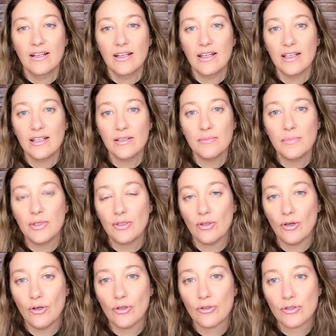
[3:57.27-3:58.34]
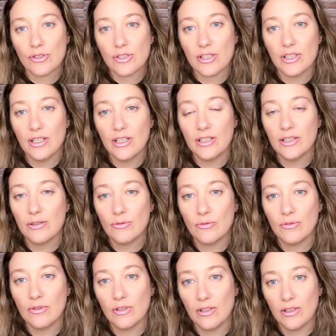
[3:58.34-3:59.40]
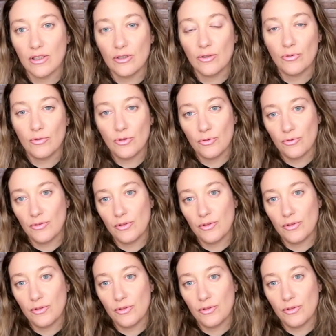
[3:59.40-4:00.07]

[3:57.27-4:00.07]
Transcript: uh, because uh, it, uh, you will